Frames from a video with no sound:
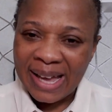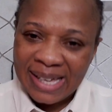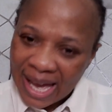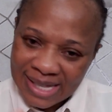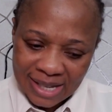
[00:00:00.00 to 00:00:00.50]

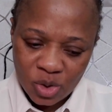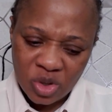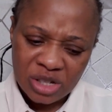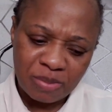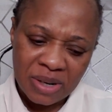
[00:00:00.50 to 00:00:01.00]
get into
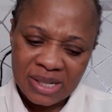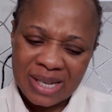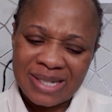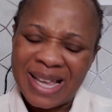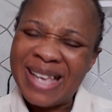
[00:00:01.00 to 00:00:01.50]
his
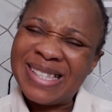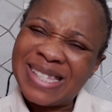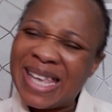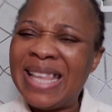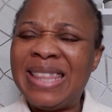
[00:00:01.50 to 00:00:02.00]
presence,
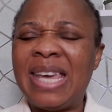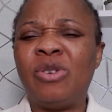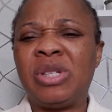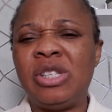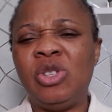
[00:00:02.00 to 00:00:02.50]
stay there
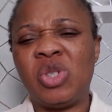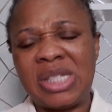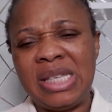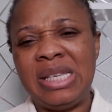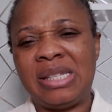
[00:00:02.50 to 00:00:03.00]
until you
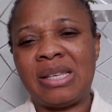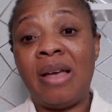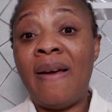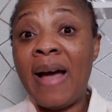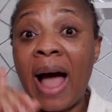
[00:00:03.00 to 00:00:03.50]
see it,
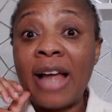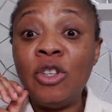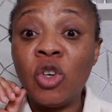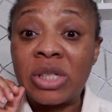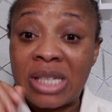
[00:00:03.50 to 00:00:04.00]

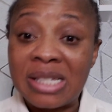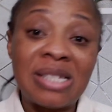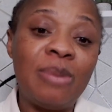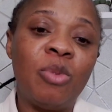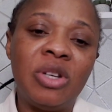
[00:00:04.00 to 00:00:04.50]
and your
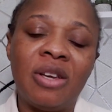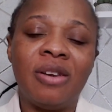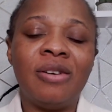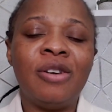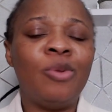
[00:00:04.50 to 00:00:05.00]
testimony
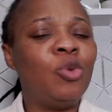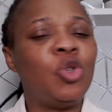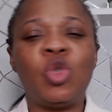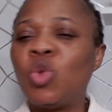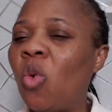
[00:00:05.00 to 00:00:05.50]
will
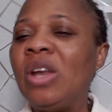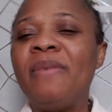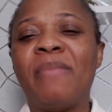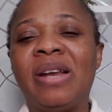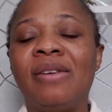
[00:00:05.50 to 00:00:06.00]
surely
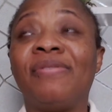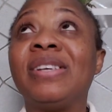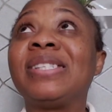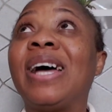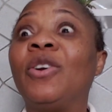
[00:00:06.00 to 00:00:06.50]

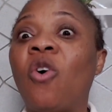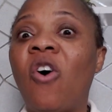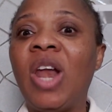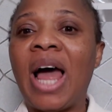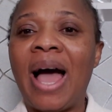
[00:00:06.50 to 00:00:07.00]
manifest, and
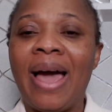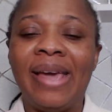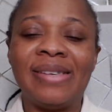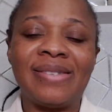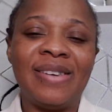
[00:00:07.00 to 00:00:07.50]
all
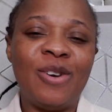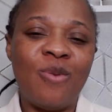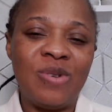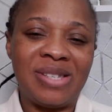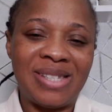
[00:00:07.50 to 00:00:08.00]
eyes
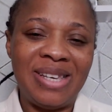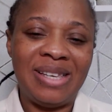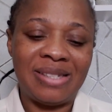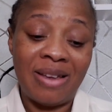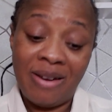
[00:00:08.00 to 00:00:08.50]
will see
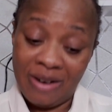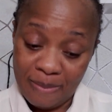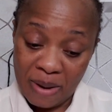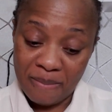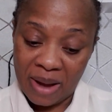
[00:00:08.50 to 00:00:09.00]
it.
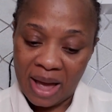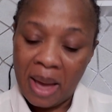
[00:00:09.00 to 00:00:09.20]
Remember,